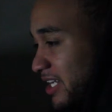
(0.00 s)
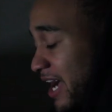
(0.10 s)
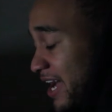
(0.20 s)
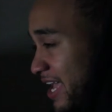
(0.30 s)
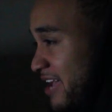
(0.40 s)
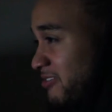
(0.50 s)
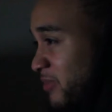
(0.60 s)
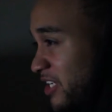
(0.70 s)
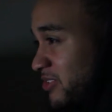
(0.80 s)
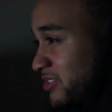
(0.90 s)
I have
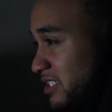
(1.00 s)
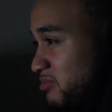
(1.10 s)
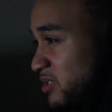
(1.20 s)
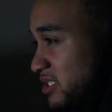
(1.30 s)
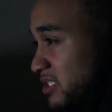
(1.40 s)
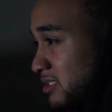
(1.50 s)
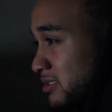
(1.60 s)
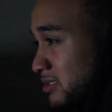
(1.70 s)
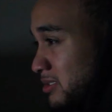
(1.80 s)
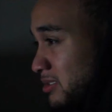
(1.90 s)
my own EP.
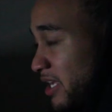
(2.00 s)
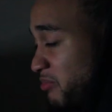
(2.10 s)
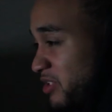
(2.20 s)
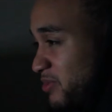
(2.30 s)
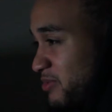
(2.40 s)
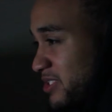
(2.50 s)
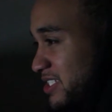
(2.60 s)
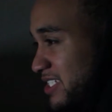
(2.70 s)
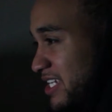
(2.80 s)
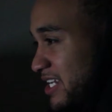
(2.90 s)
How many people
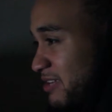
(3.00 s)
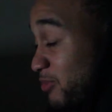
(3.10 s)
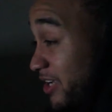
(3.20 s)
can say that?